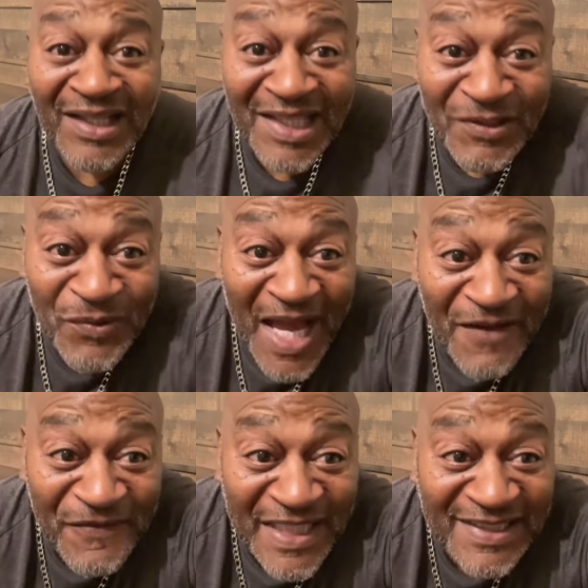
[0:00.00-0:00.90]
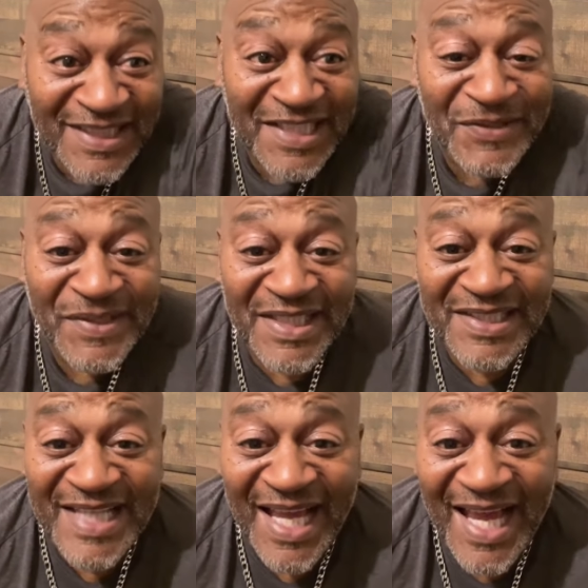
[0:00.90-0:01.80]
look, Ralphie is here with her
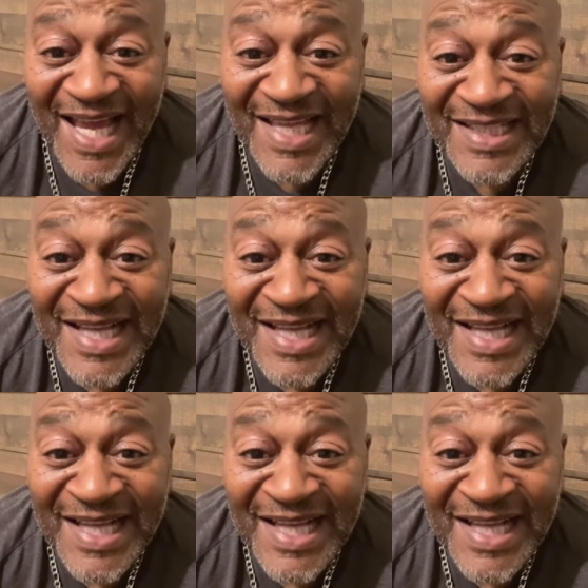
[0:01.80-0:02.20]
dad.